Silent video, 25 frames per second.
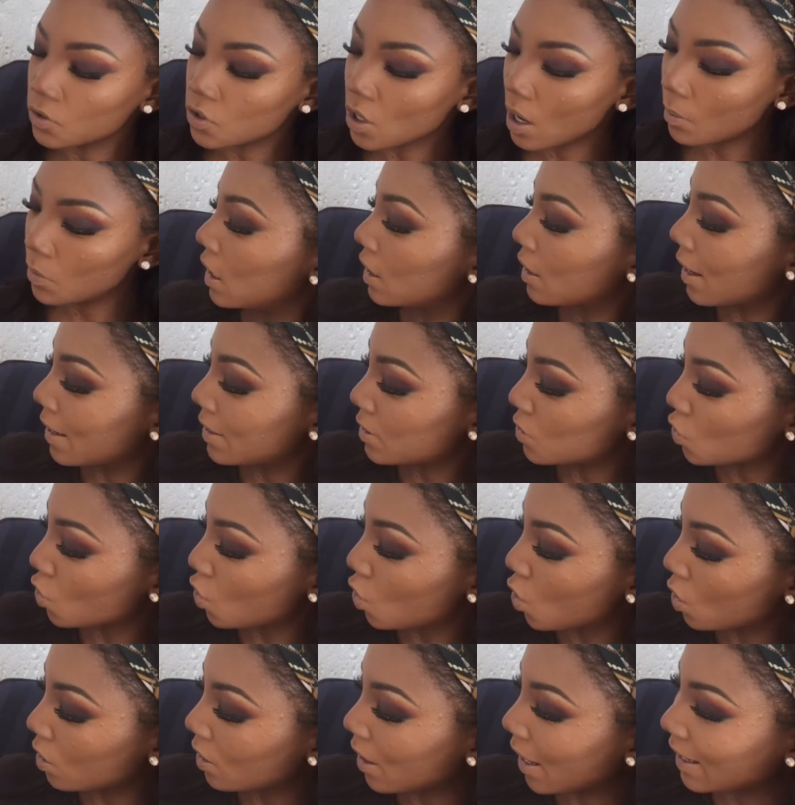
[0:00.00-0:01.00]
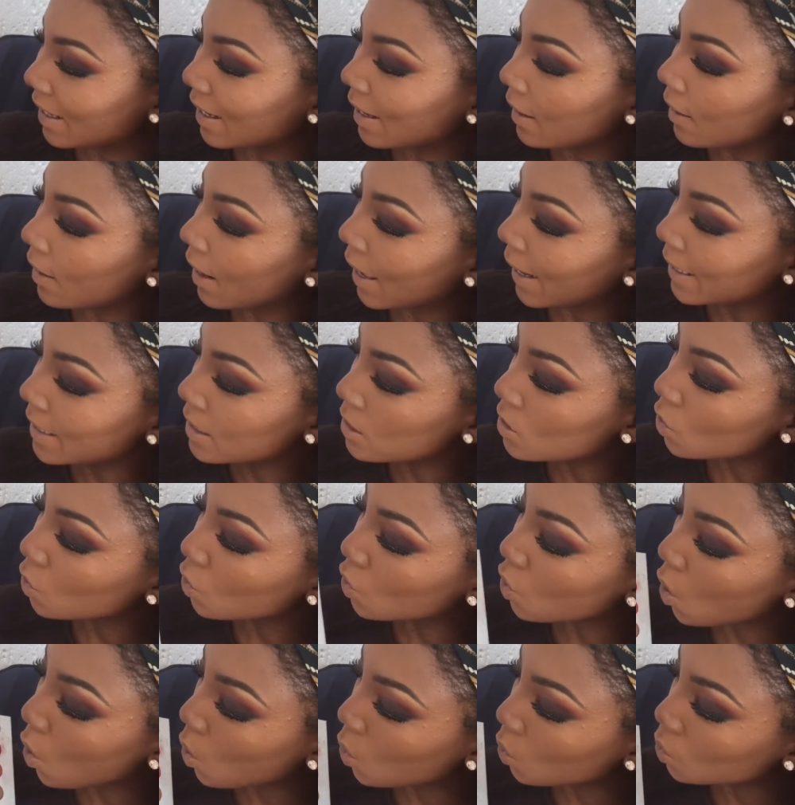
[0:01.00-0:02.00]
So I'm a nice like light
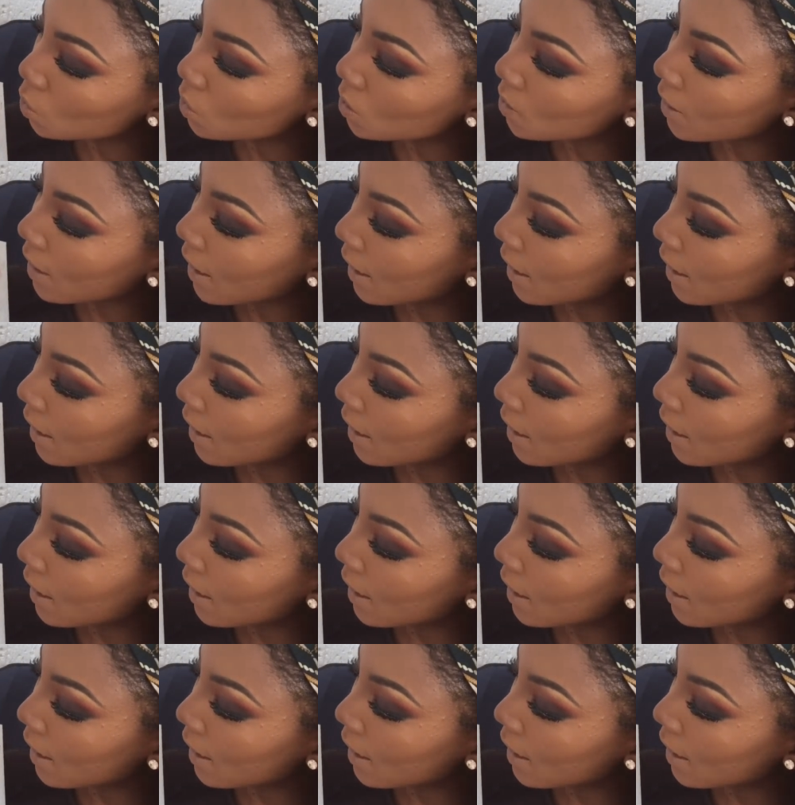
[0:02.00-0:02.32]
gold